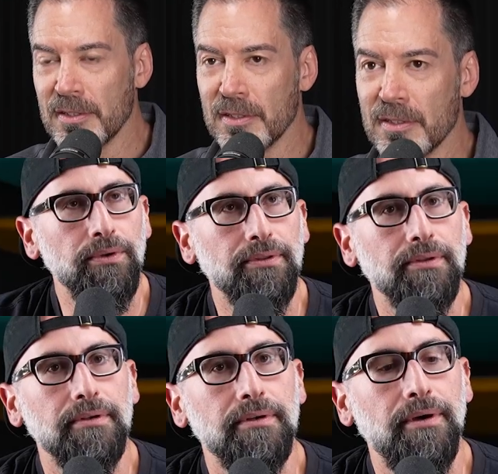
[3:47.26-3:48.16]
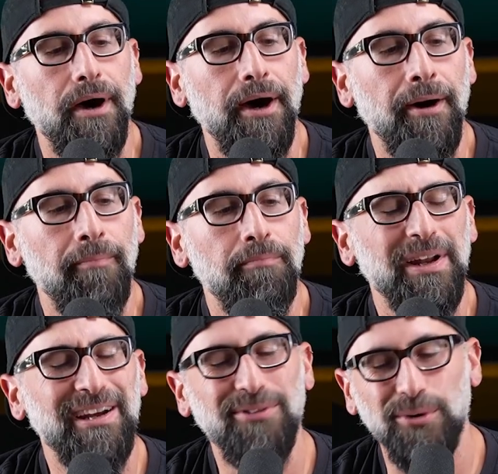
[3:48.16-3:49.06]
Both.
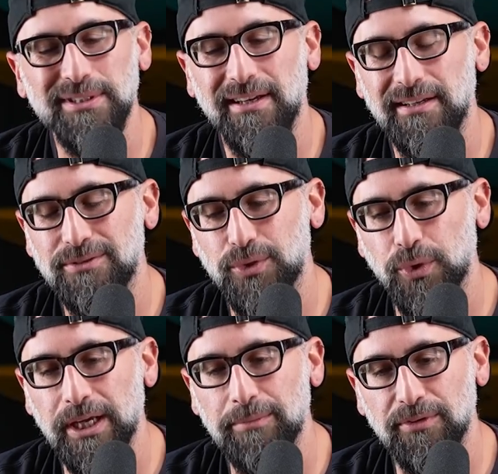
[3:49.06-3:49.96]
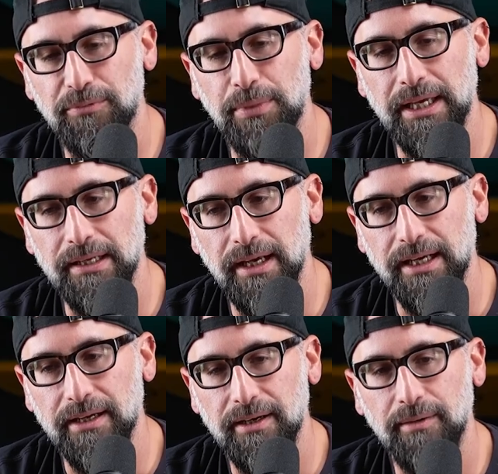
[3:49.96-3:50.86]
But I've always had a dream of being
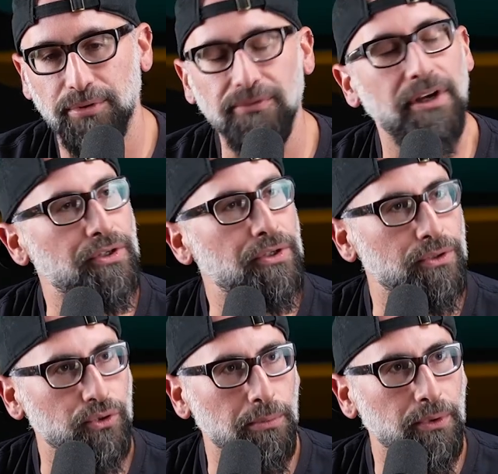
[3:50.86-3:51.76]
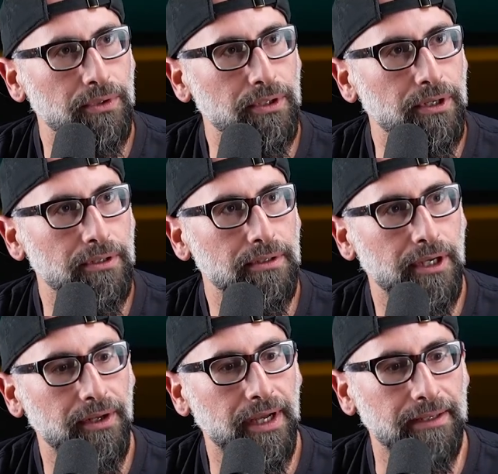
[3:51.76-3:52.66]
a professional drummer,
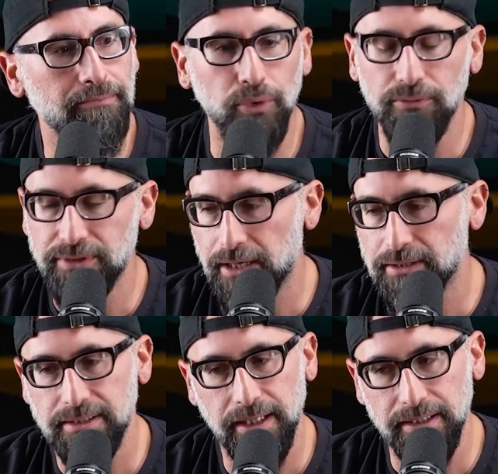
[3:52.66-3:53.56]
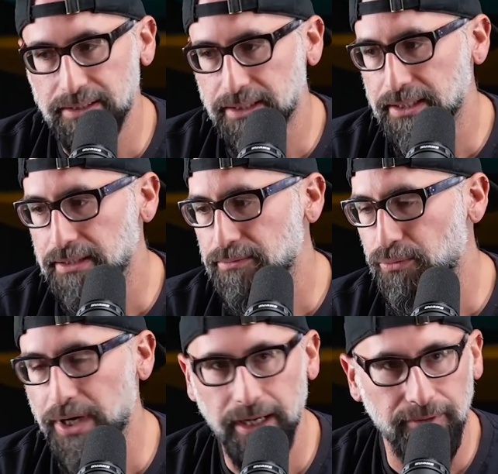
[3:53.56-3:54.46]
and I moved down to Tennessee
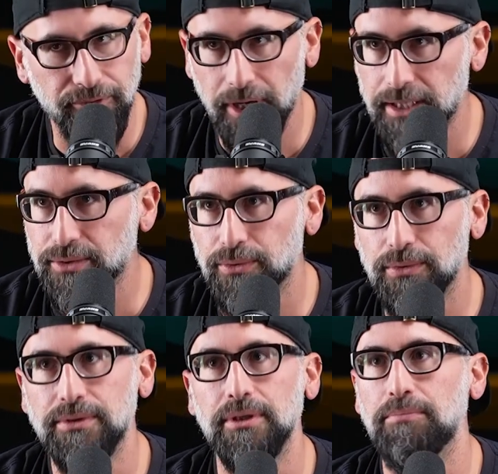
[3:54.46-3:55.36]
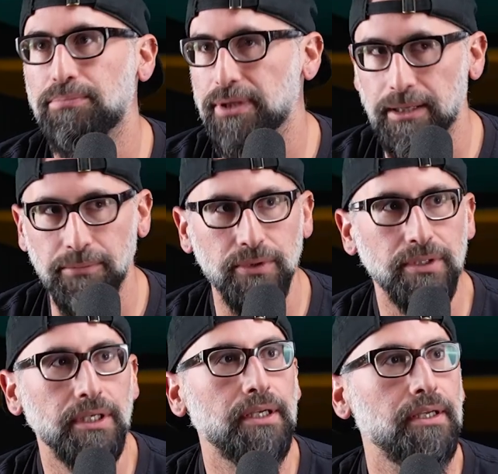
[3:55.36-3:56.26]
right after high school to play
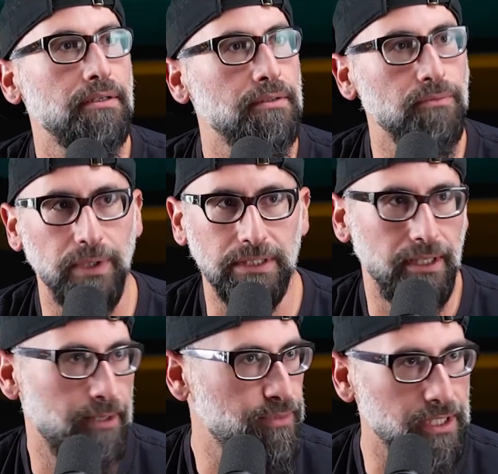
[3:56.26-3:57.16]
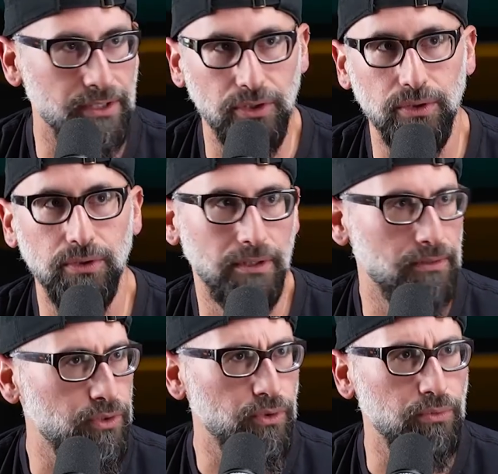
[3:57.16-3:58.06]
music and went to MTSU to
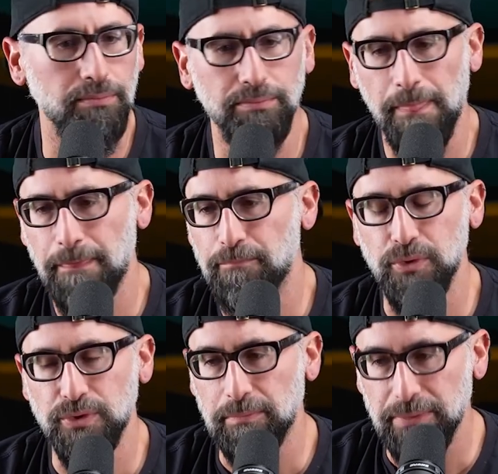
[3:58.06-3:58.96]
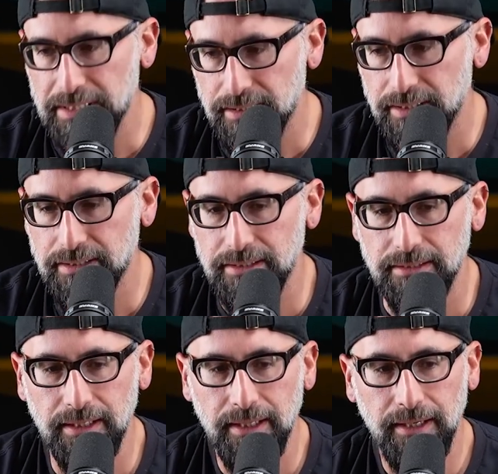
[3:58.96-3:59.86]
do music business.
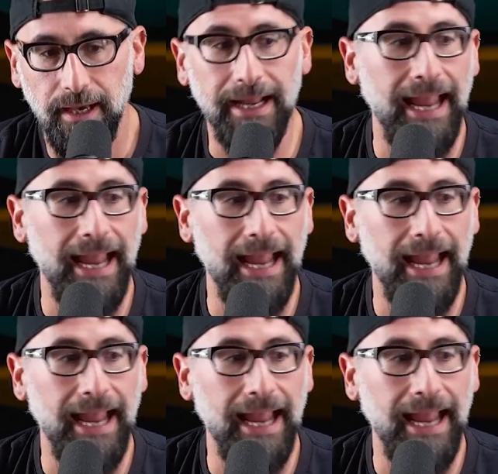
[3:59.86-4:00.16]
And I